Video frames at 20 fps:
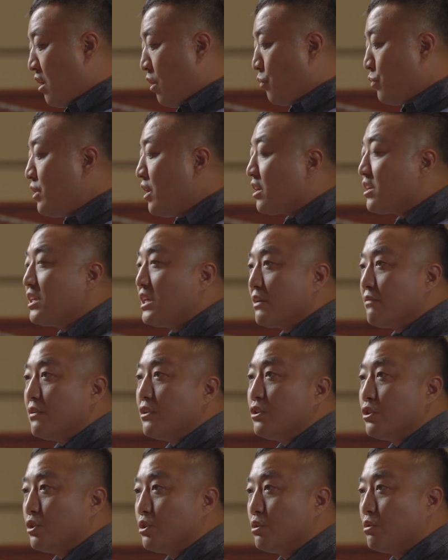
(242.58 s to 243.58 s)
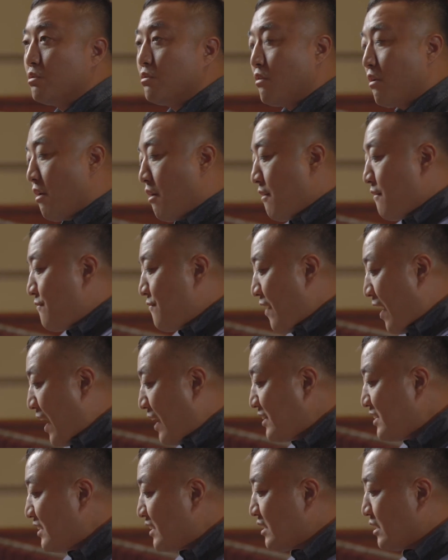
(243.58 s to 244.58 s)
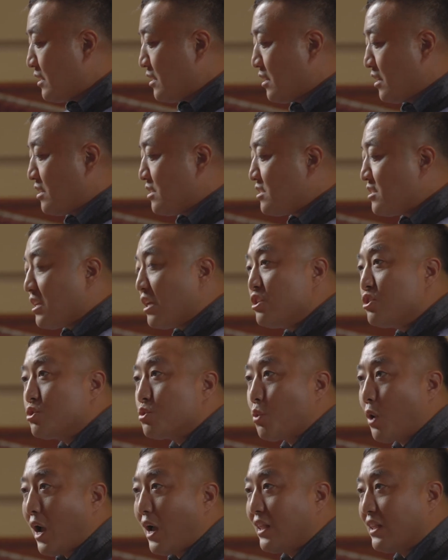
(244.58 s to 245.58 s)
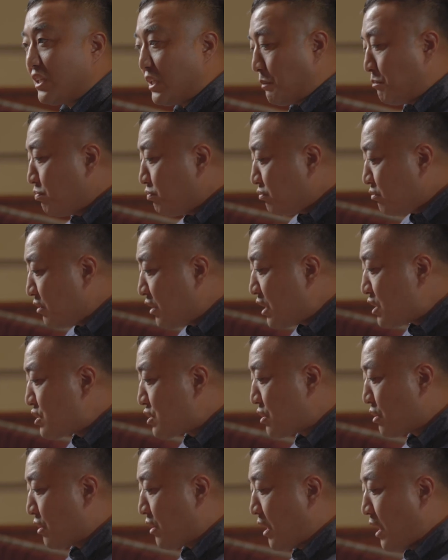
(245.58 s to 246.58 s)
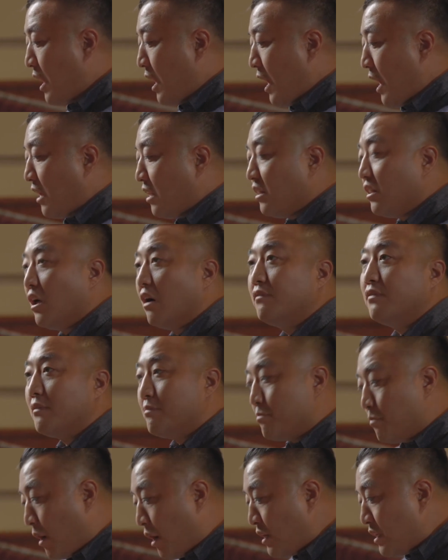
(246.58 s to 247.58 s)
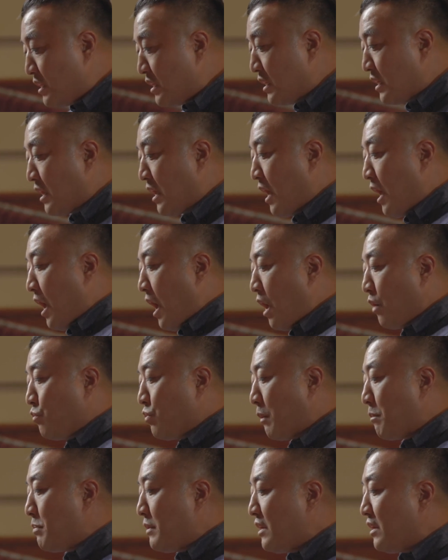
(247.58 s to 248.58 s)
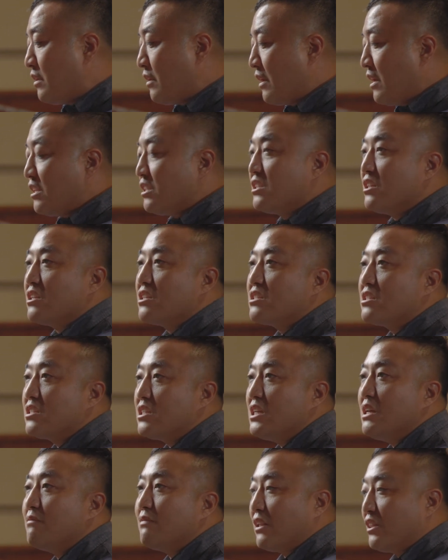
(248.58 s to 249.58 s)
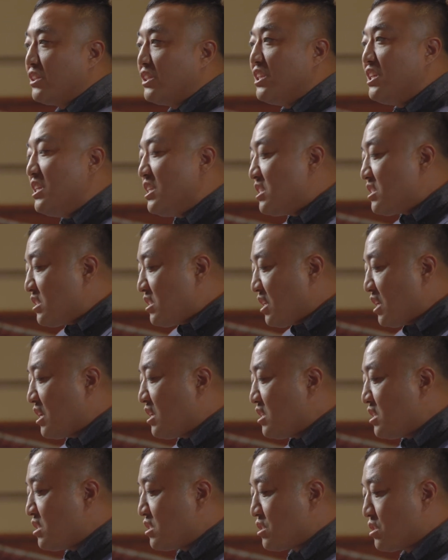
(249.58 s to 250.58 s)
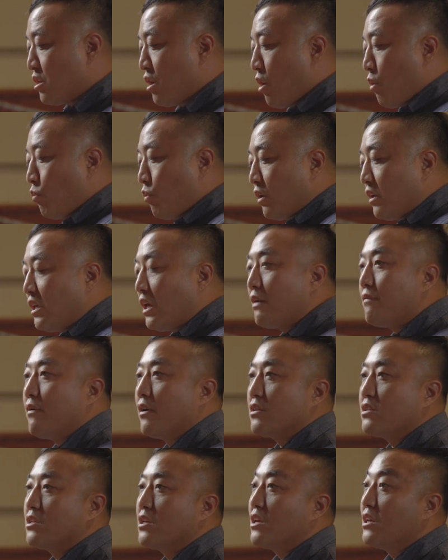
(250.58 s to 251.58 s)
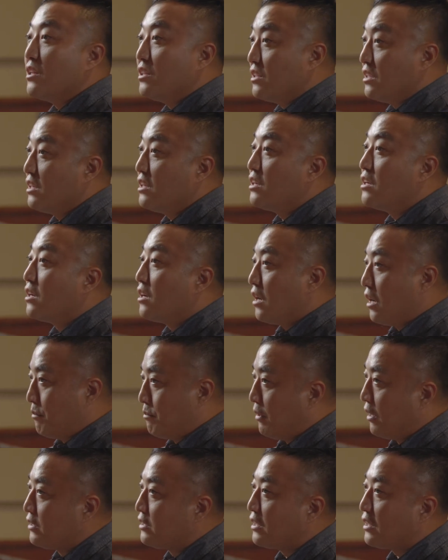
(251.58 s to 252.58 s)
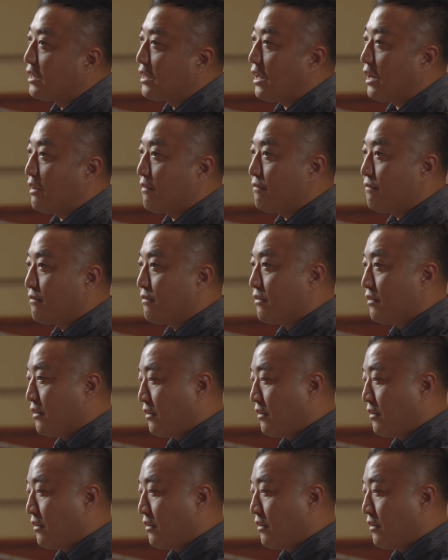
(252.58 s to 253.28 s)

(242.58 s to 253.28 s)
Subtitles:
We are given to vanity and sensuality, pleasure and love of money, and we are being deceived that these things will give us the abundant life.